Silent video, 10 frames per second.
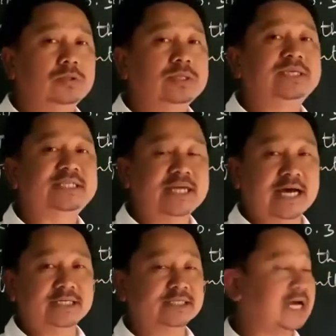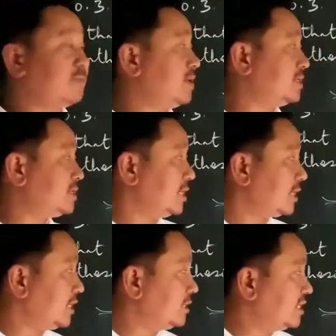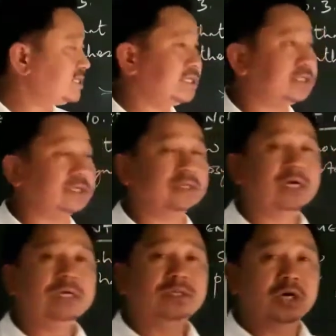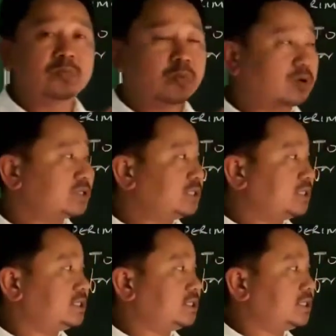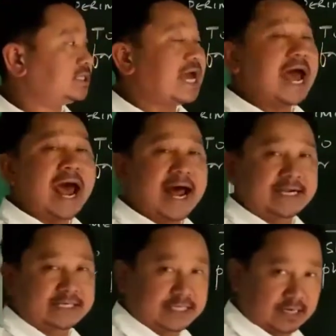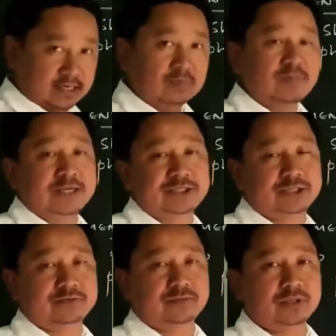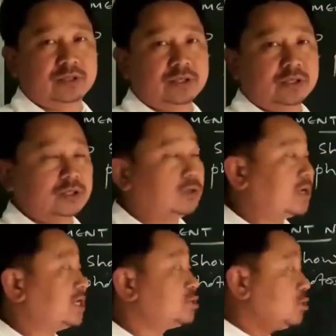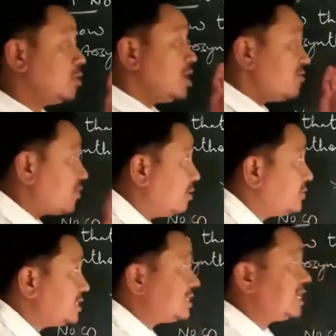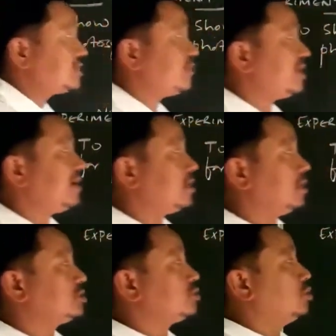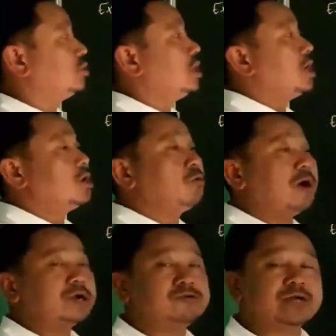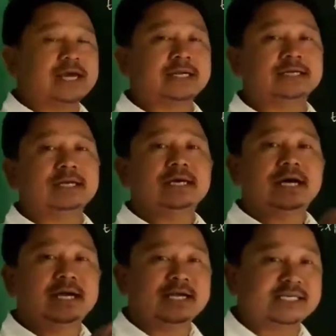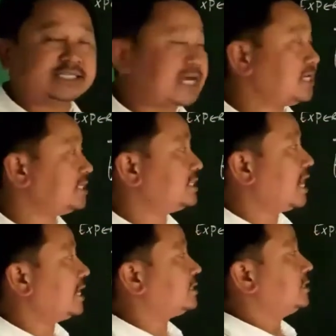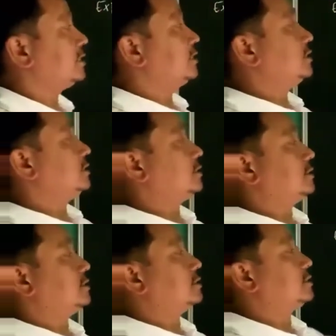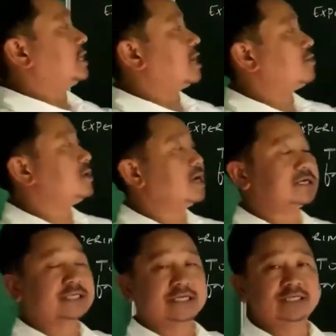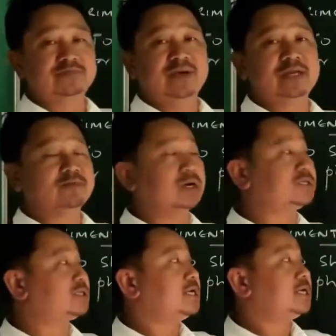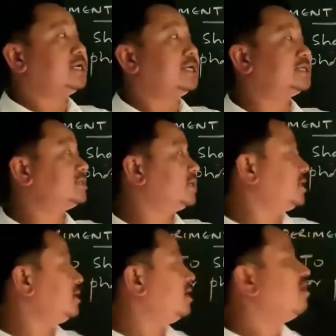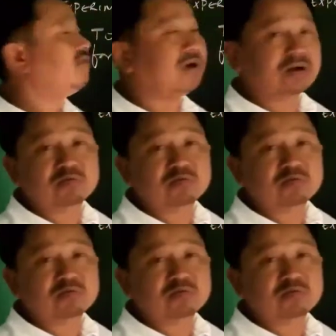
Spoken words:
starch. That means in this region the photosynthesis had taken place. Okay, so from this experiment also what we can understand is that carbon dioxide is very much necessary for